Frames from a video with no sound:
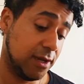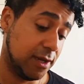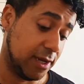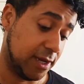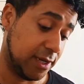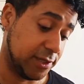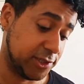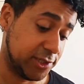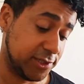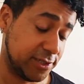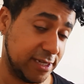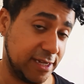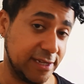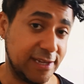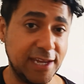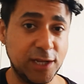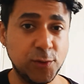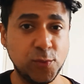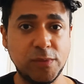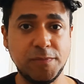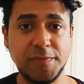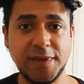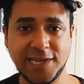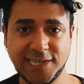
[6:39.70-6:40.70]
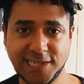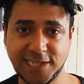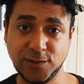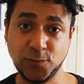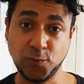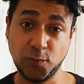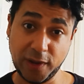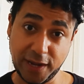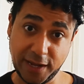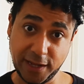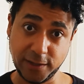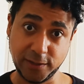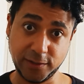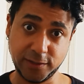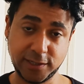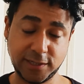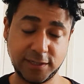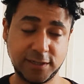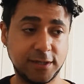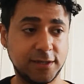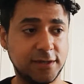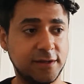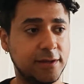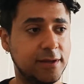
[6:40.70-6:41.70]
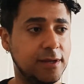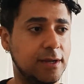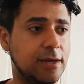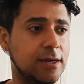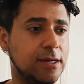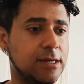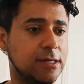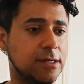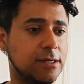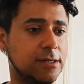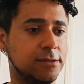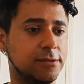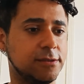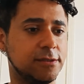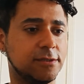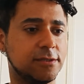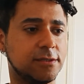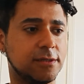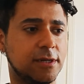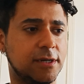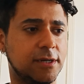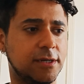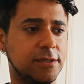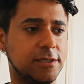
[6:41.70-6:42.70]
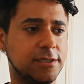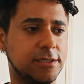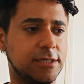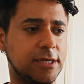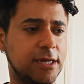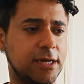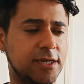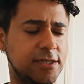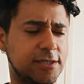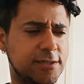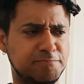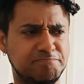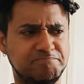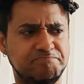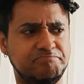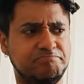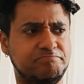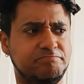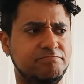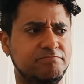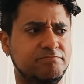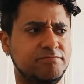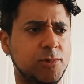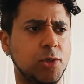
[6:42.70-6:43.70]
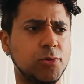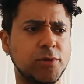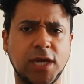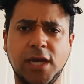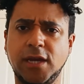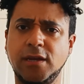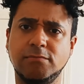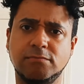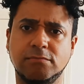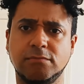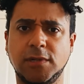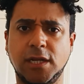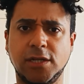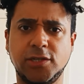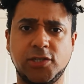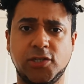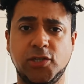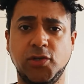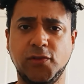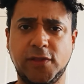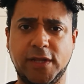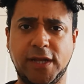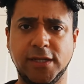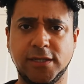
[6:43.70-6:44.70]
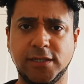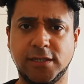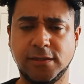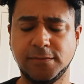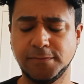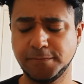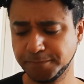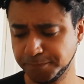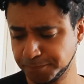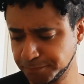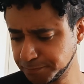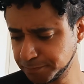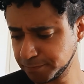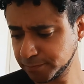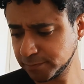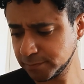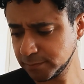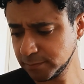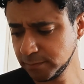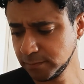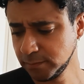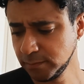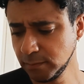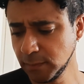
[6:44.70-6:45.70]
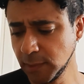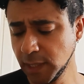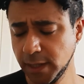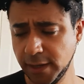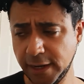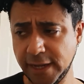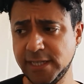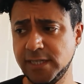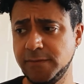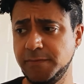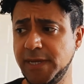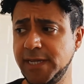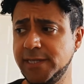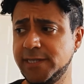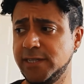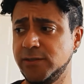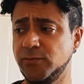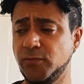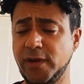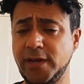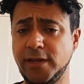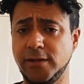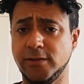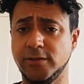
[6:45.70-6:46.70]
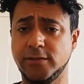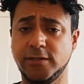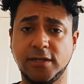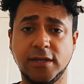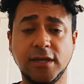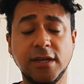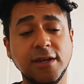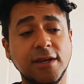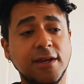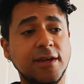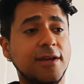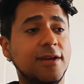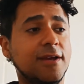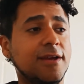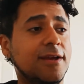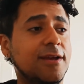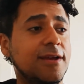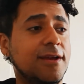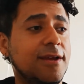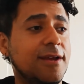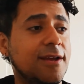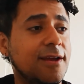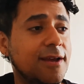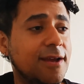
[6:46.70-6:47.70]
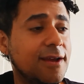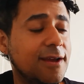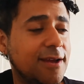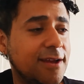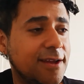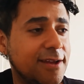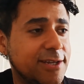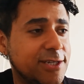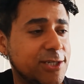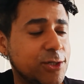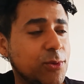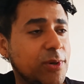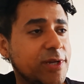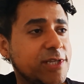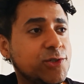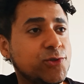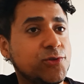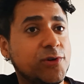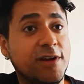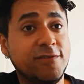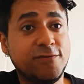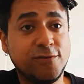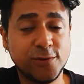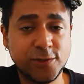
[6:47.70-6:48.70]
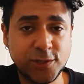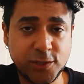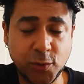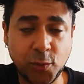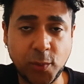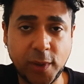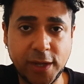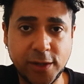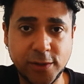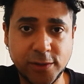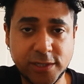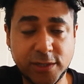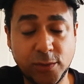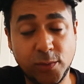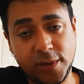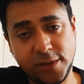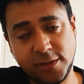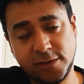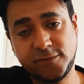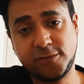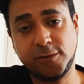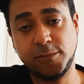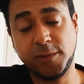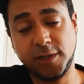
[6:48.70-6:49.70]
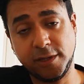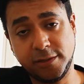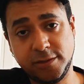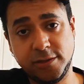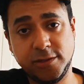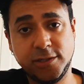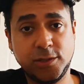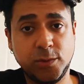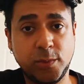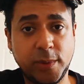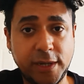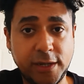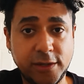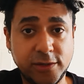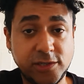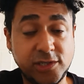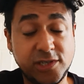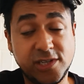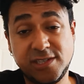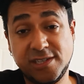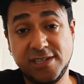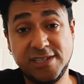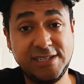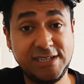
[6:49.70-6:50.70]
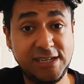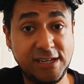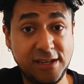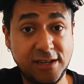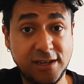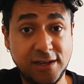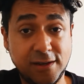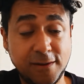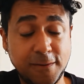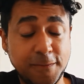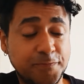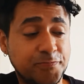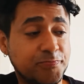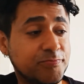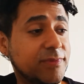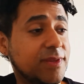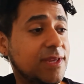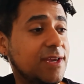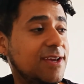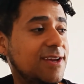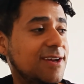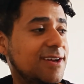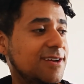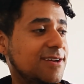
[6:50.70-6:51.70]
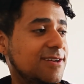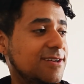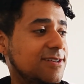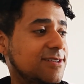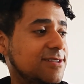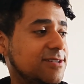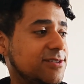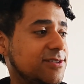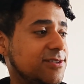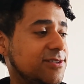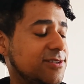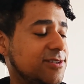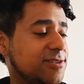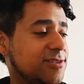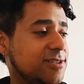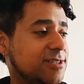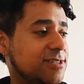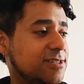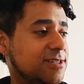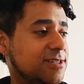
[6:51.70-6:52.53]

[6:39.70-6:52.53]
And she said, can we meet in Wales? And I said, okay, let's do that. Let's meet in Wales. So I traveled to Wales. I went from London to Wales just to see her. And